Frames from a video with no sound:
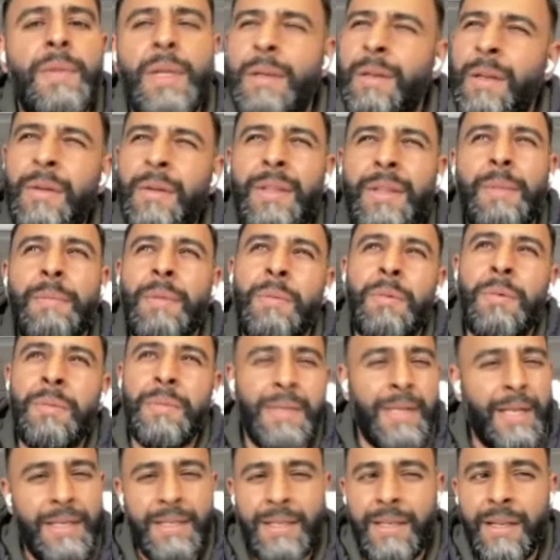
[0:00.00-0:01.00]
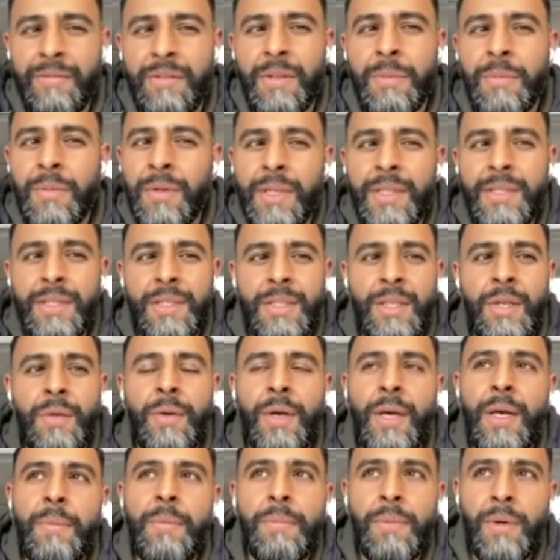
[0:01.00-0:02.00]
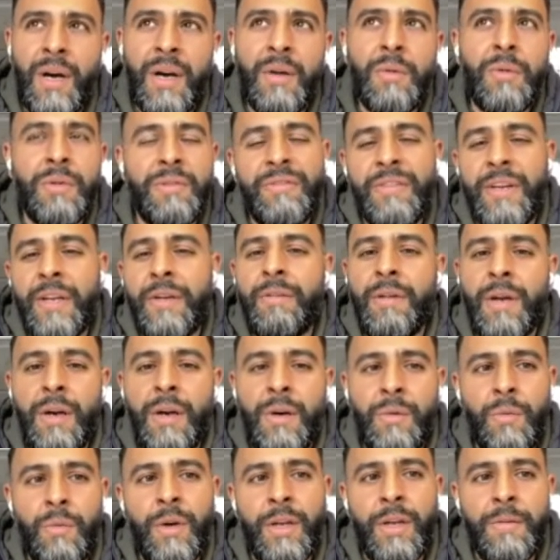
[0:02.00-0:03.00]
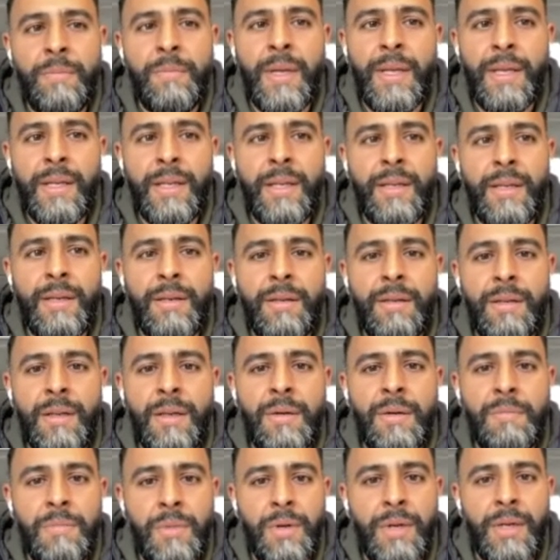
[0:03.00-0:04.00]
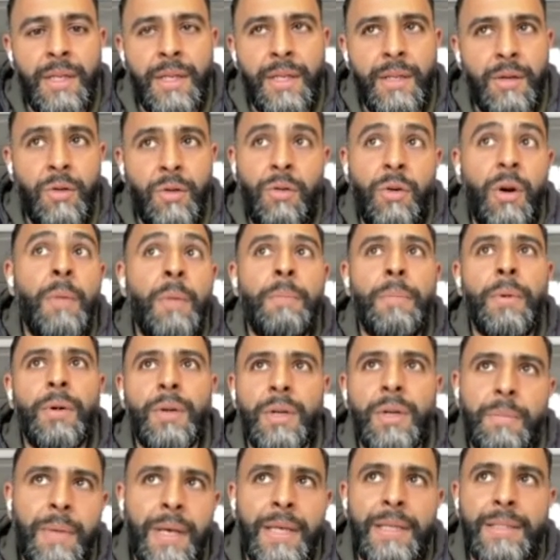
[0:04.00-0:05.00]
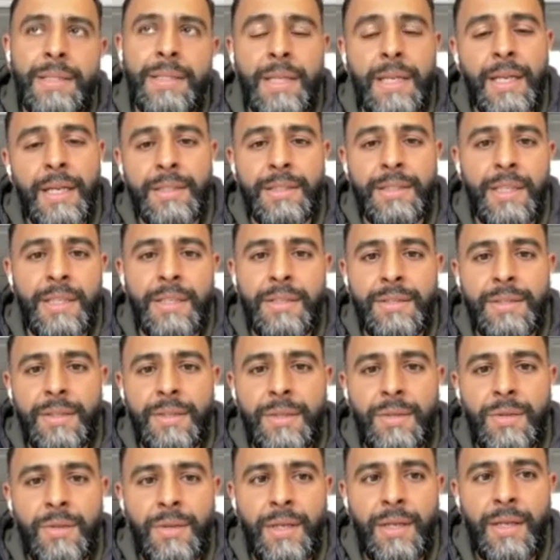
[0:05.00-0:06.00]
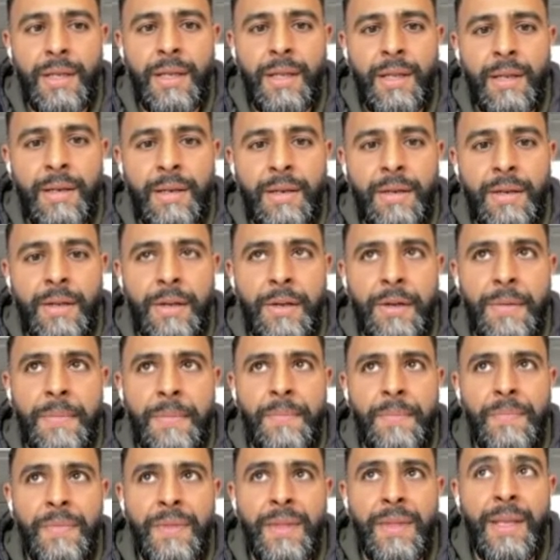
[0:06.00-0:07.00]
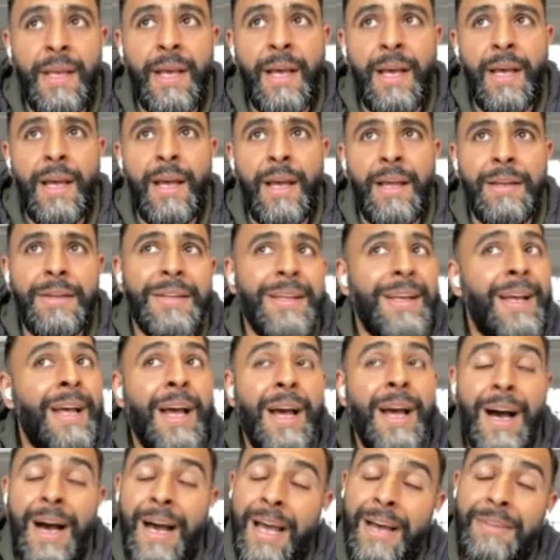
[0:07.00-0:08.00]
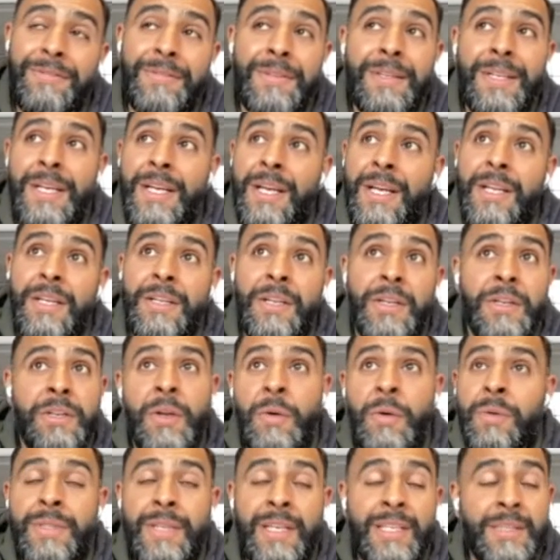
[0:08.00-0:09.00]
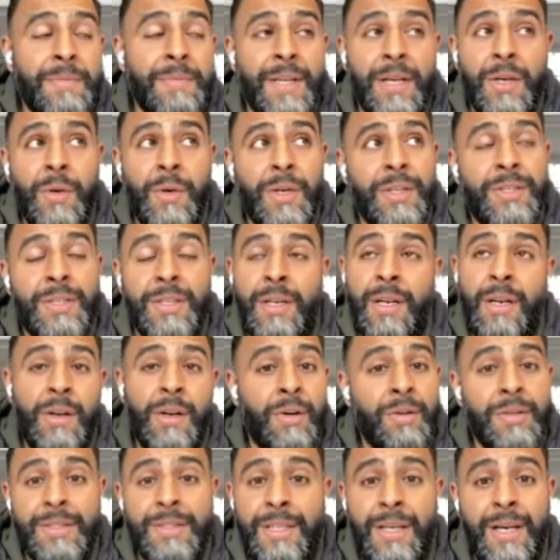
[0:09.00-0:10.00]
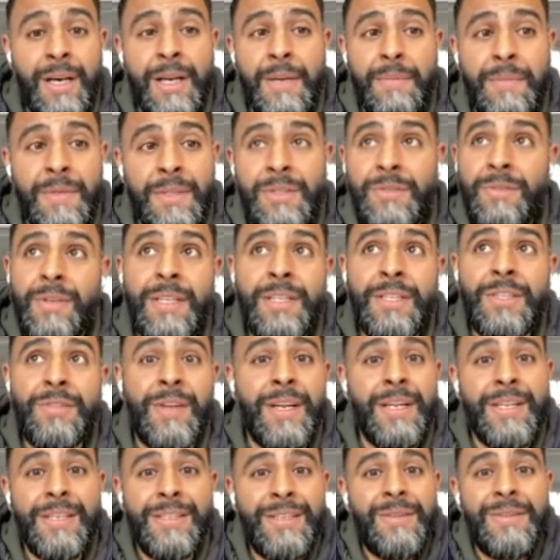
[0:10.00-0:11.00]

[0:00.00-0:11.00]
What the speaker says: Knowing that my mum and dad didn't have the money to do it, but I would figure out a way of making money, or a buck, basically, as I used to call it. And I have, no one's asked me that question in a long time. It's really strange.